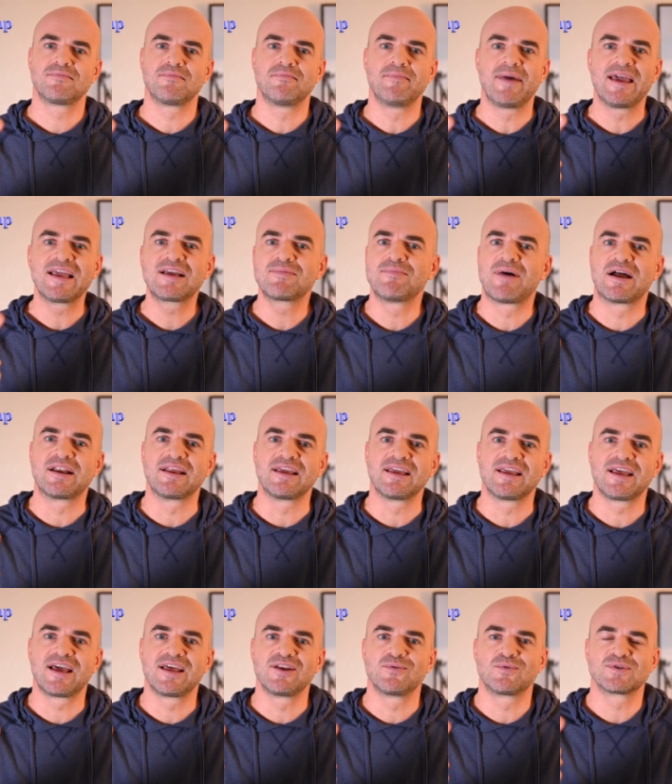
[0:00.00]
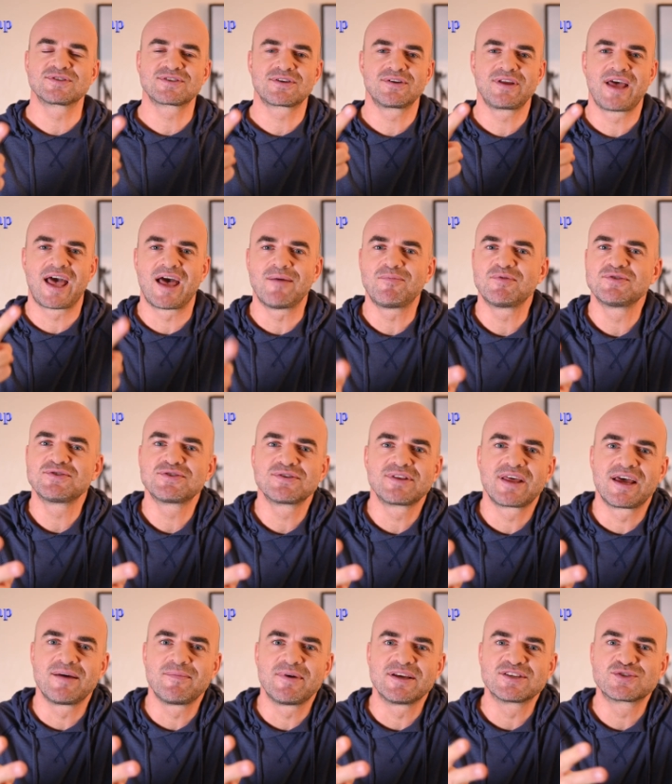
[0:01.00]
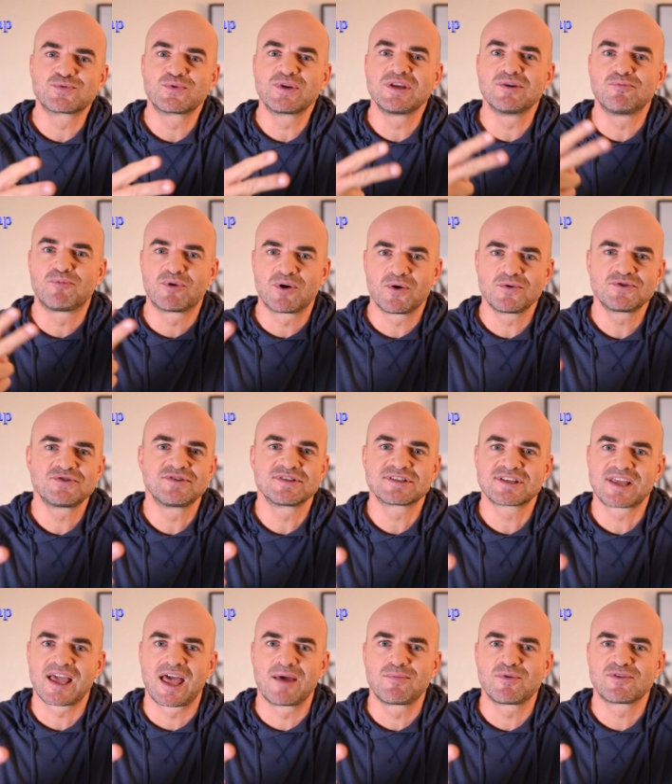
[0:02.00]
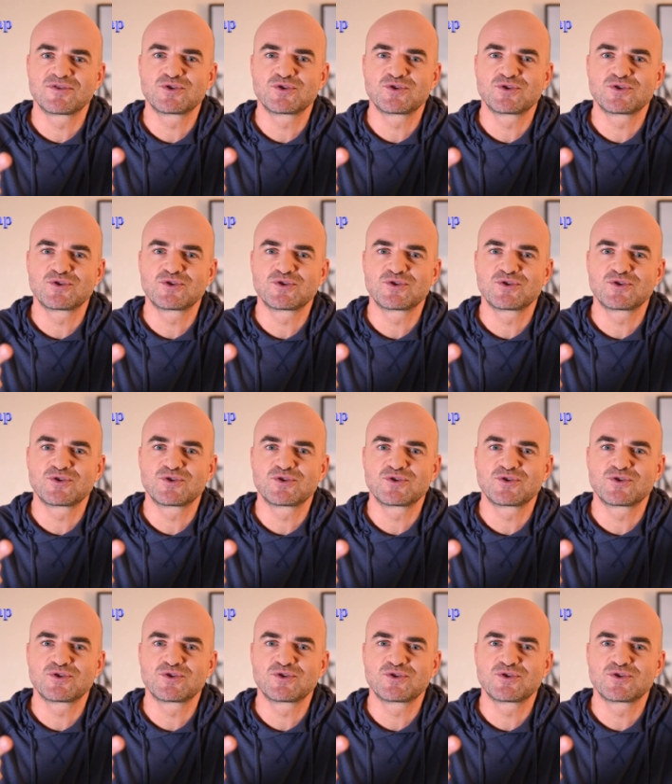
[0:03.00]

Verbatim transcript: make money, and what's going to happen to them as we approach this cap